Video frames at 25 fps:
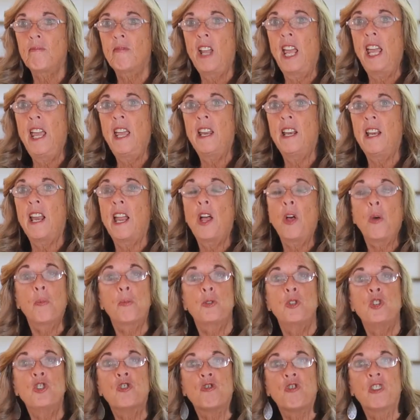And it
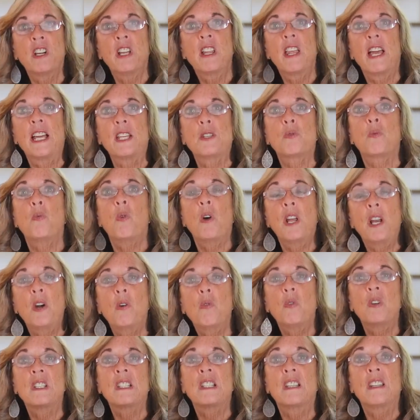helped you realize what it
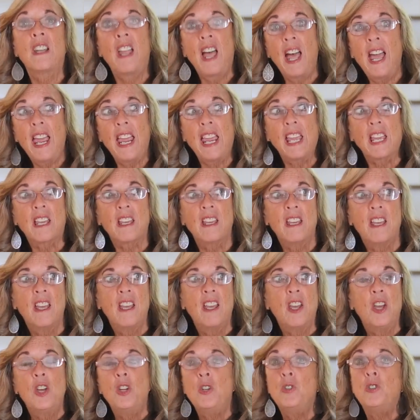was like
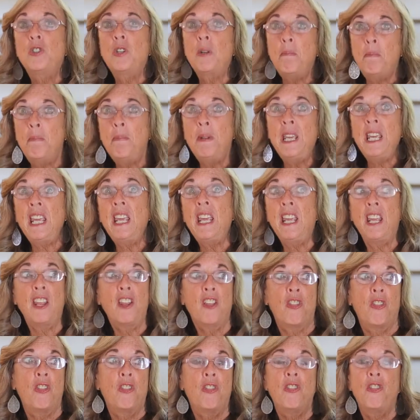to be
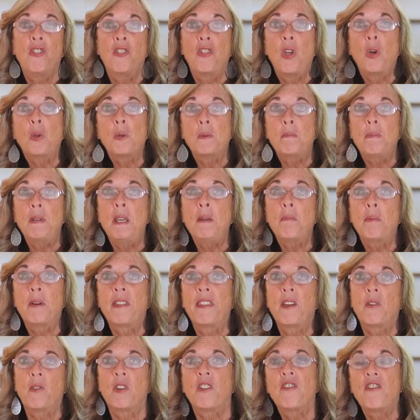those people
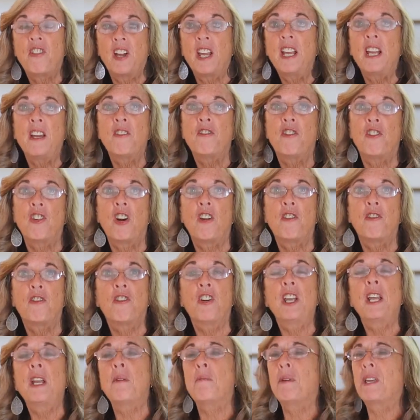that were fighting for our
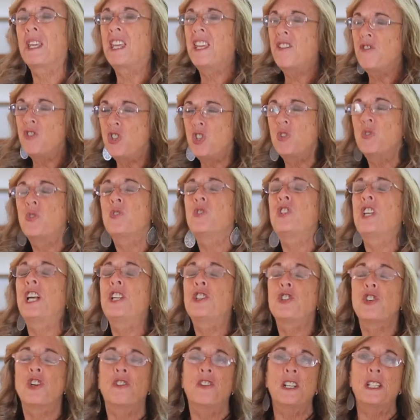freedom. It gives you
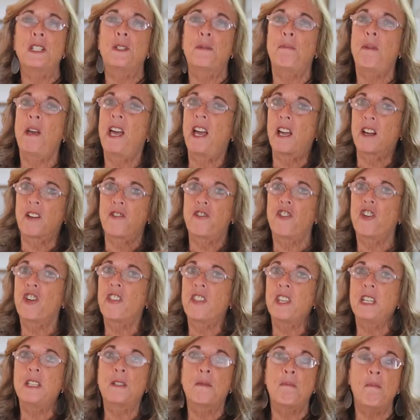such a respect for
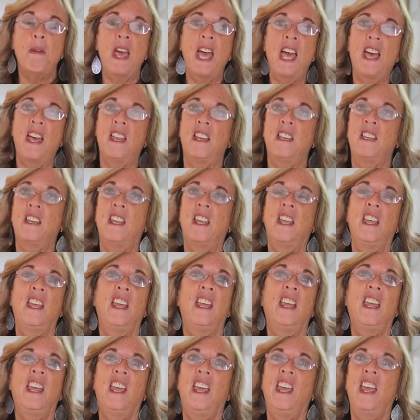these men.
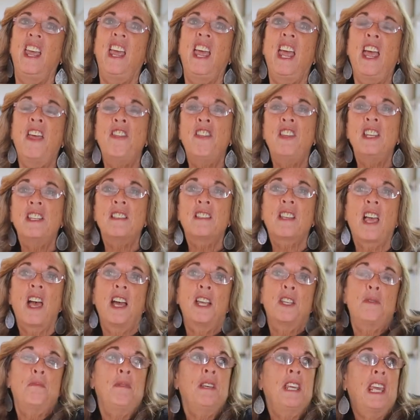And these
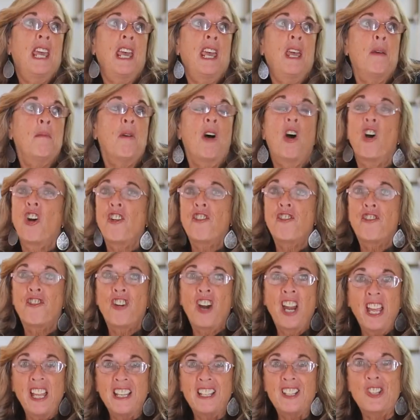guys became our
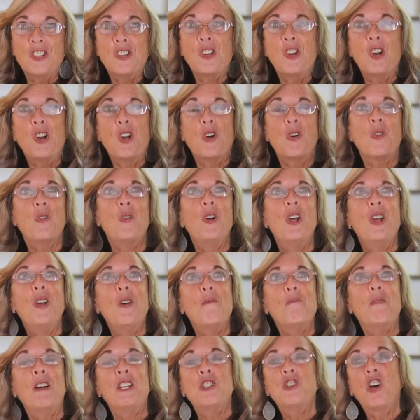friends.
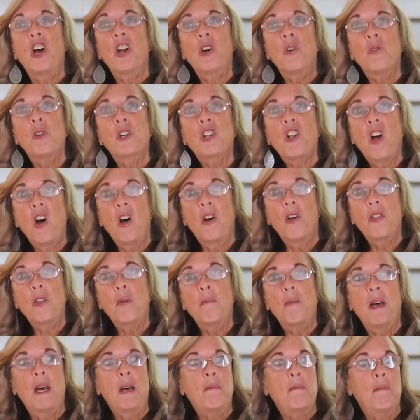My daughter would call
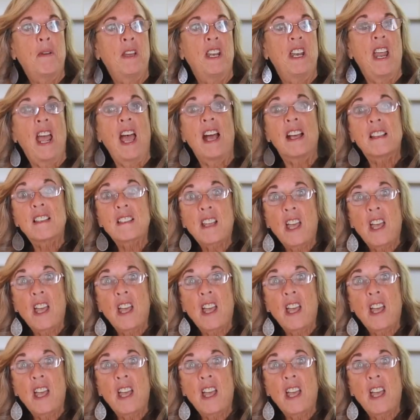them up and ask